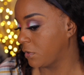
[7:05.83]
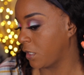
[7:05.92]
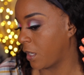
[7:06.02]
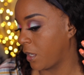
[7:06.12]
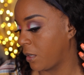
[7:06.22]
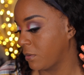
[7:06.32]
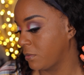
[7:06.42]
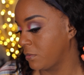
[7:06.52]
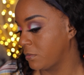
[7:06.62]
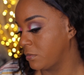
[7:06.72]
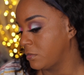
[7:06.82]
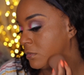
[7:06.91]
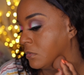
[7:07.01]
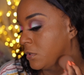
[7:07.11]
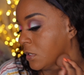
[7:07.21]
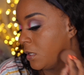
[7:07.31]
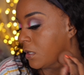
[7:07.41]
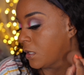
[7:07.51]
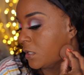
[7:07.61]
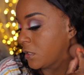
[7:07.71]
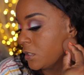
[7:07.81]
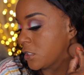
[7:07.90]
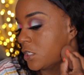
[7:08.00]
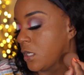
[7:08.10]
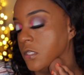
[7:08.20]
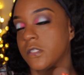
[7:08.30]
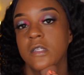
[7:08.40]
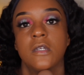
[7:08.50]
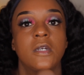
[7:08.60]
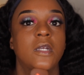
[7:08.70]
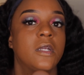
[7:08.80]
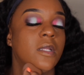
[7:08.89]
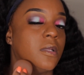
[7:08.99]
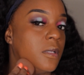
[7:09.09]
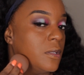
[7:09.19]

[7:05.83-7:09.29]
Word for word: Yeah. I think the shade is good.